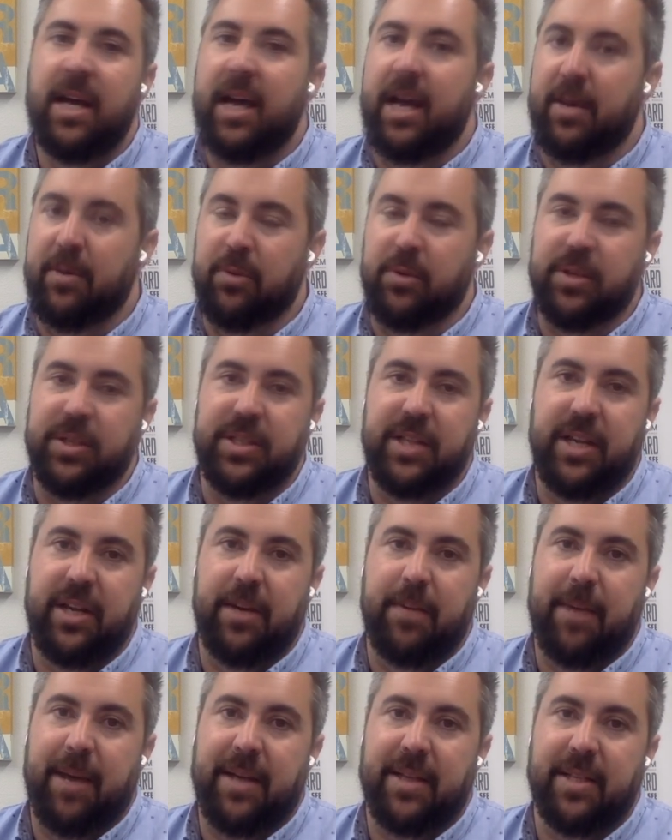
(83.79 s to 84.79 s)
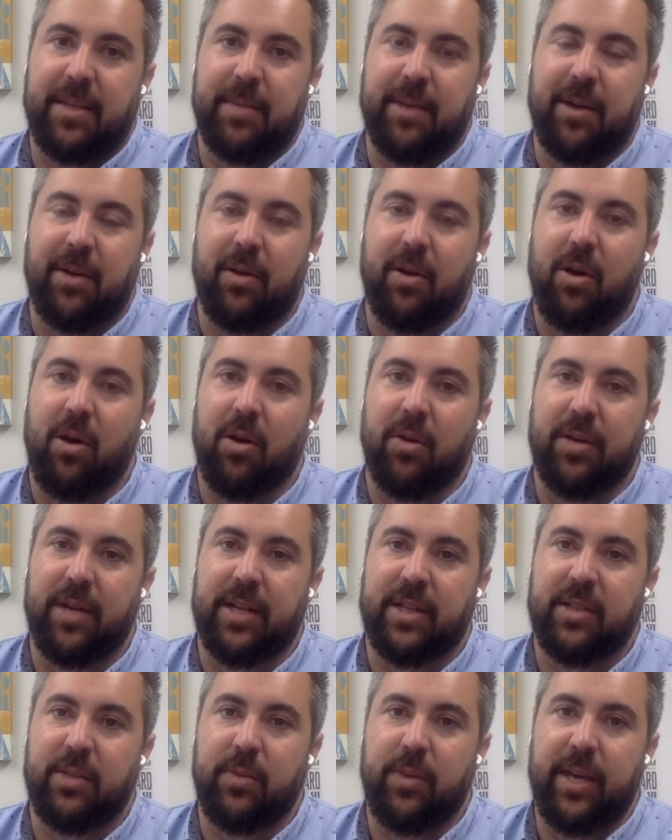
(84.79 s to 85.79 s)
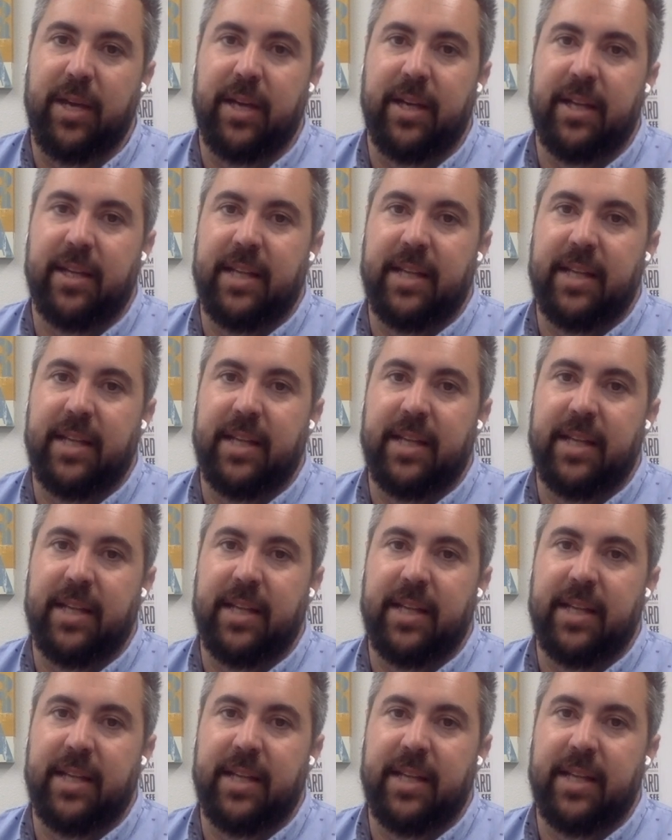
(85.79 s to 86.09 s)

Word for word: and we'll continue to pass them out all next week.